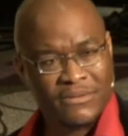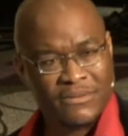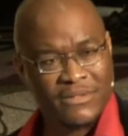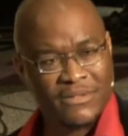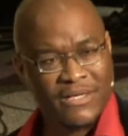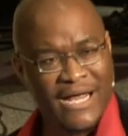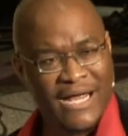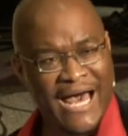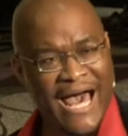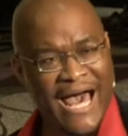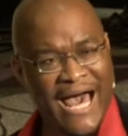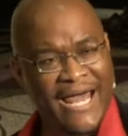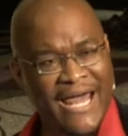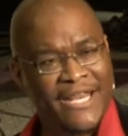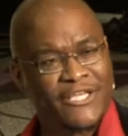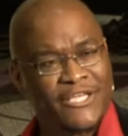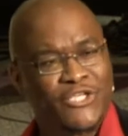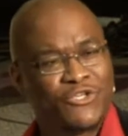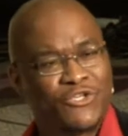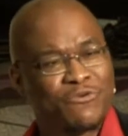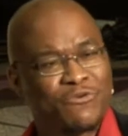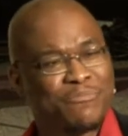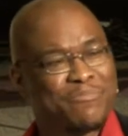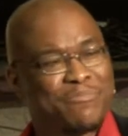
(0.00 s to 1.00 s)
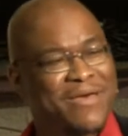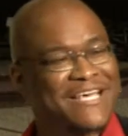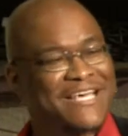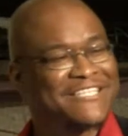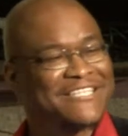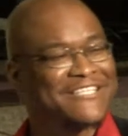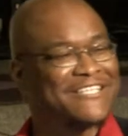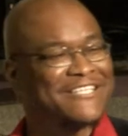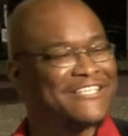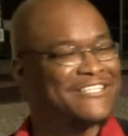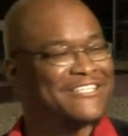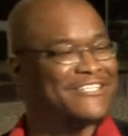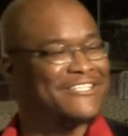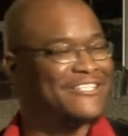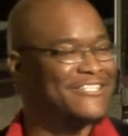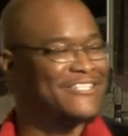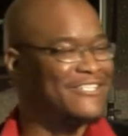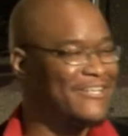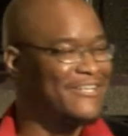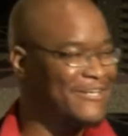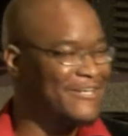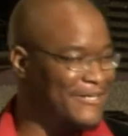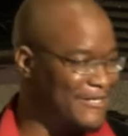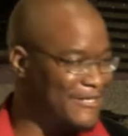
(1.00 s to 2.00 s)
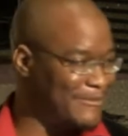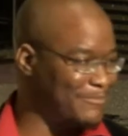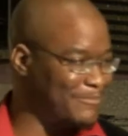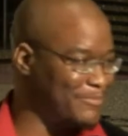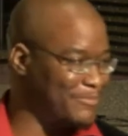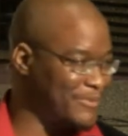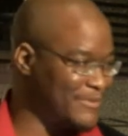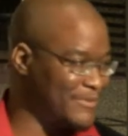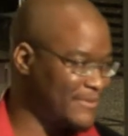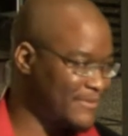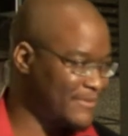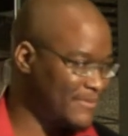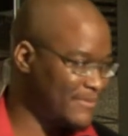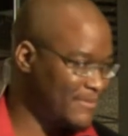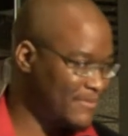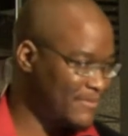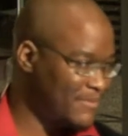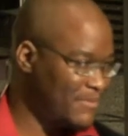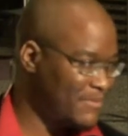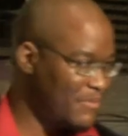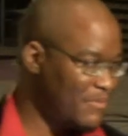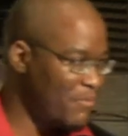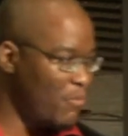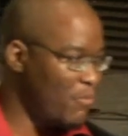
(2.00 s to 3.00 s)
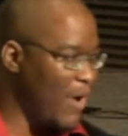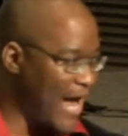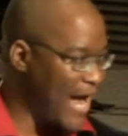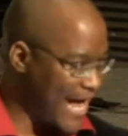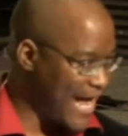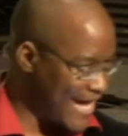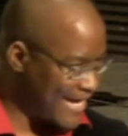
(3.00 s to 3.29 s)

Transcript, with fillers: How did you mess this up? Why?